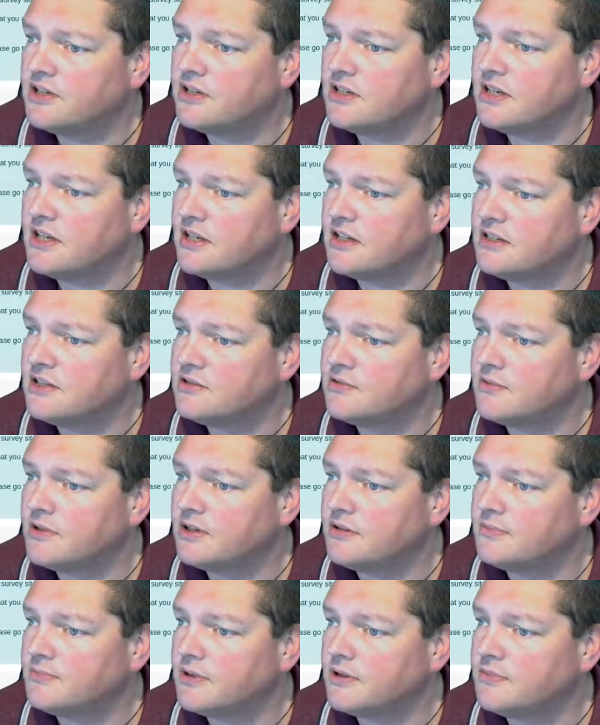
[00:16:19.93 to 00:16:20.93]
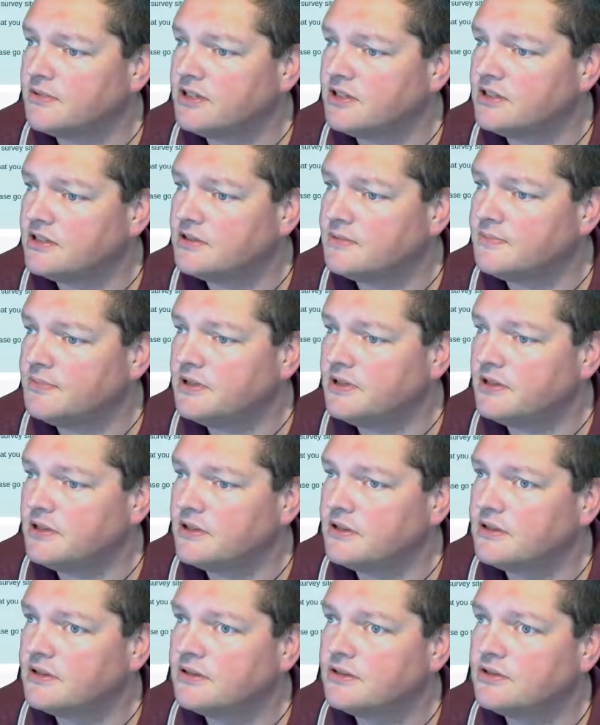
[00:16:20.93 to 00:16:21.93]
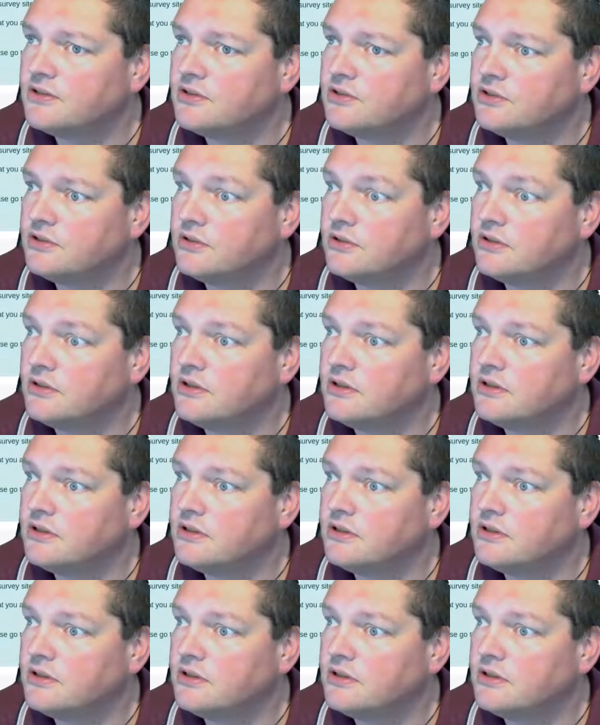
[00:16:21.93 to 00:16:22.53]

and now this one will probably disappear. Should.